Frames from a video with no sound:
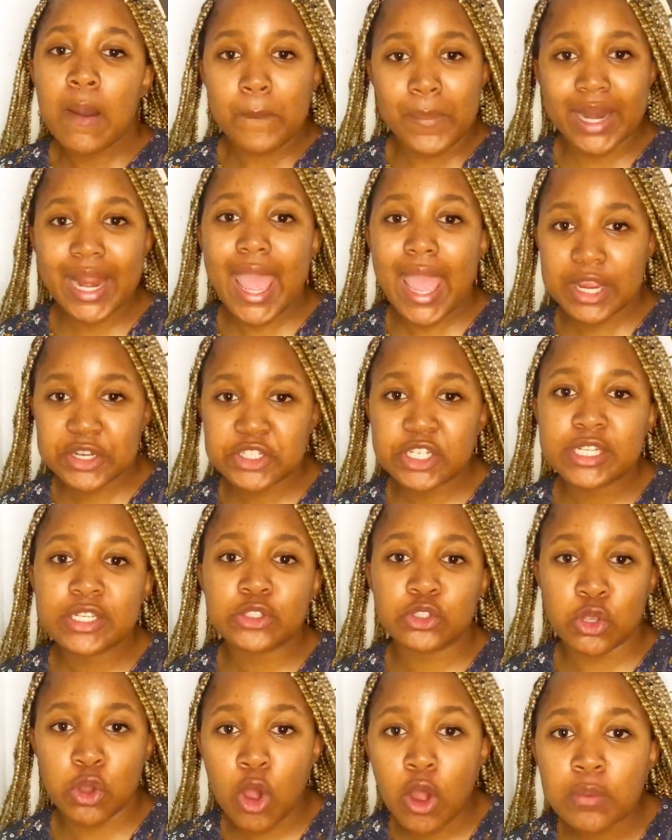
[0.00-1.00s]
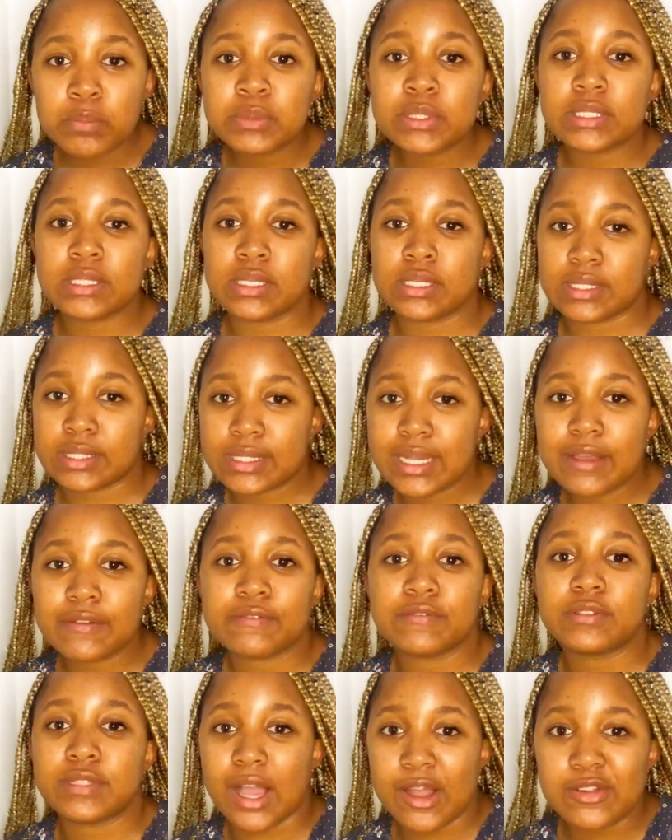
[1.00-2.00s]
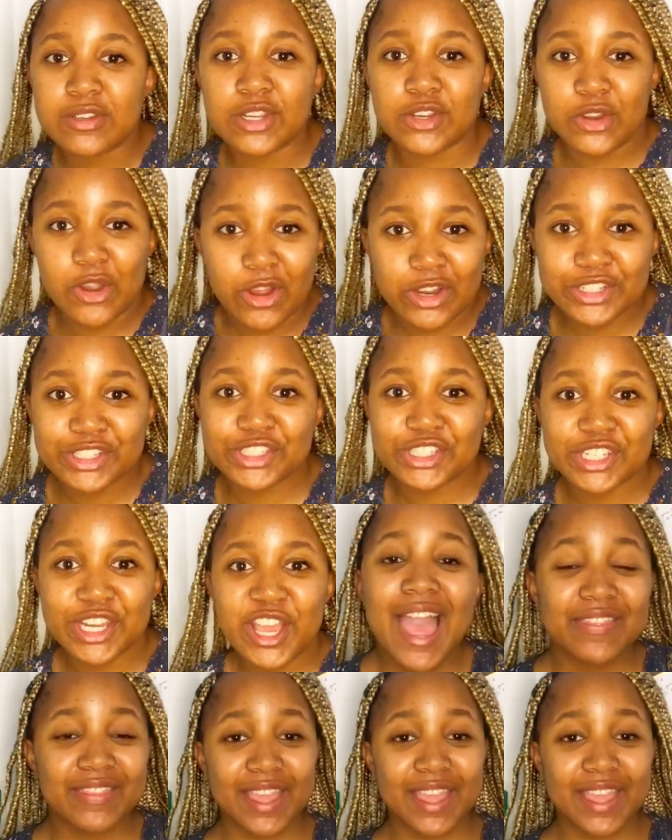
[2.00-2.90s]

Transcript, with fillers: but i actually topped the stuff down a notch